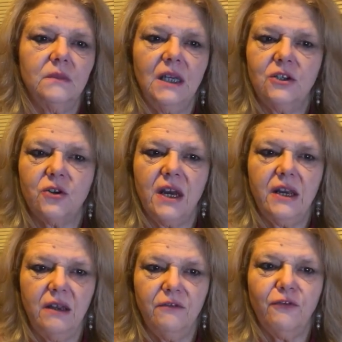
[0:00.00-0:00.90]
And try
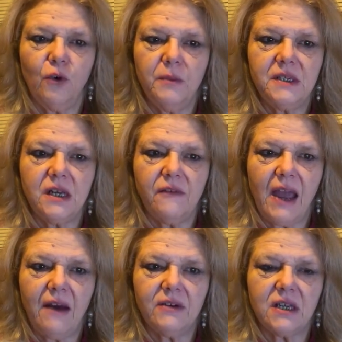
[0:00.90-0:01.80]
to inform instead of
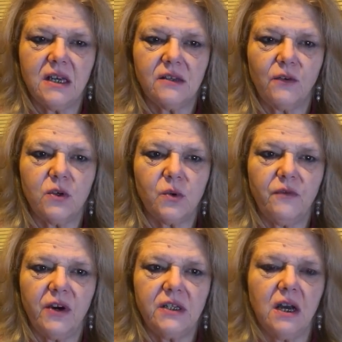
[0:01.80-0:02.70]
advertise. Of course,
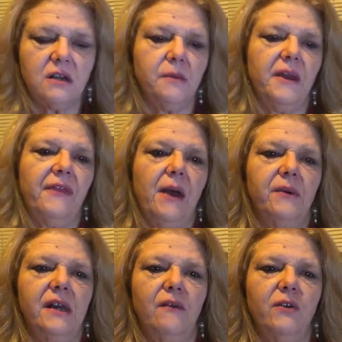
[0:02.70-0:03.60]
we've already talked about that
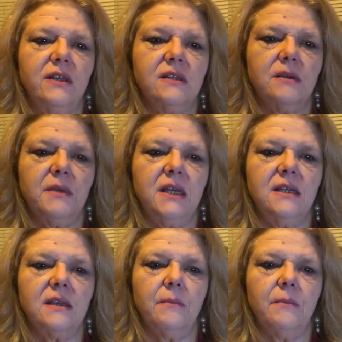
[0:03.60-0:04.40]
one, and I've written some of these.